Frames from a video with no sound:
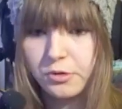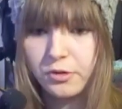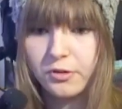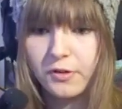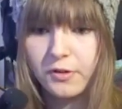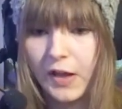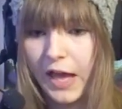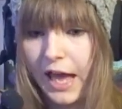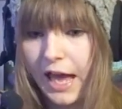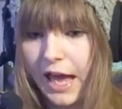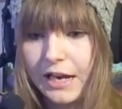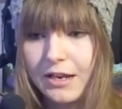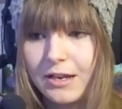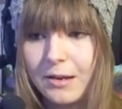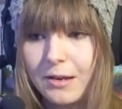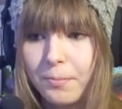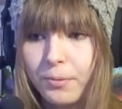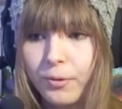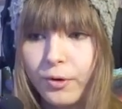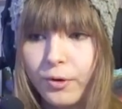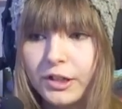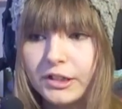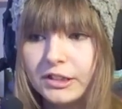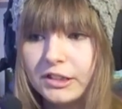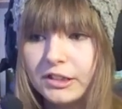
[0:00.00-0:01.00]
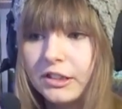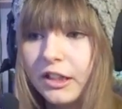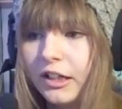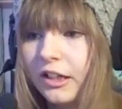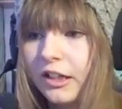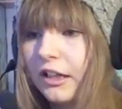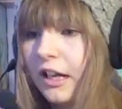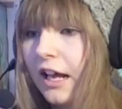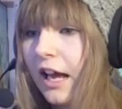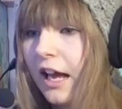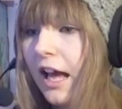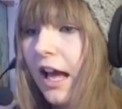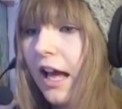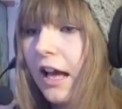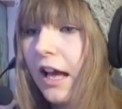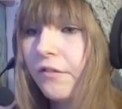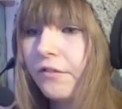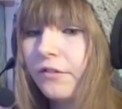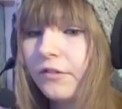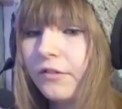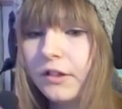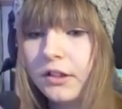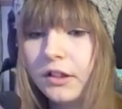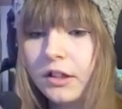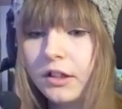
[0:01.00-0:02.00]
sort of anti-poison I can have?
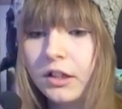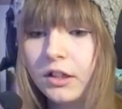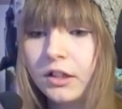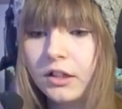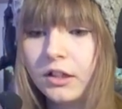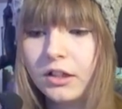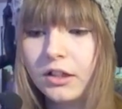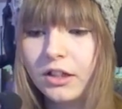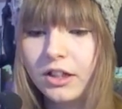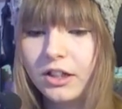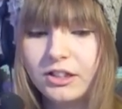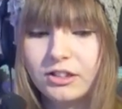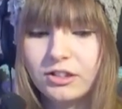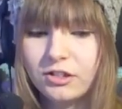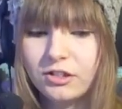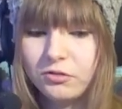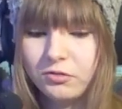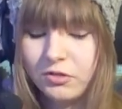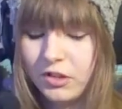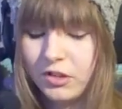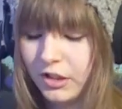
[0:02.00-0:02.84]
I don't